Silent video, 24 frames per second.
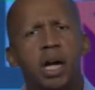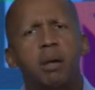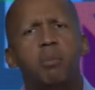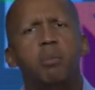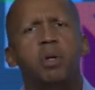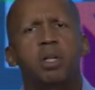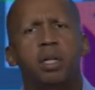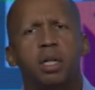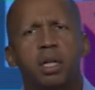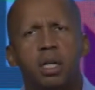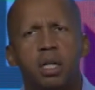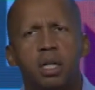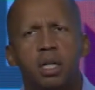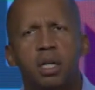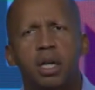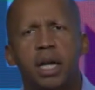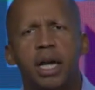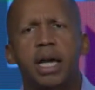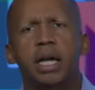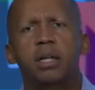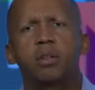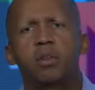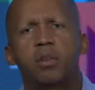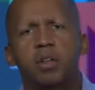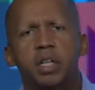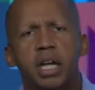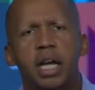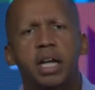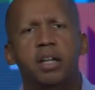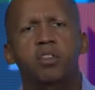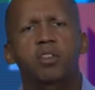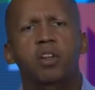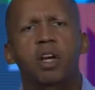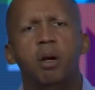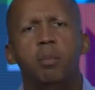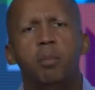I'm going to handle the
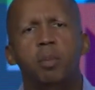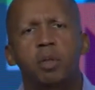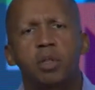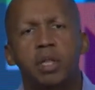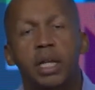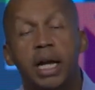next couple."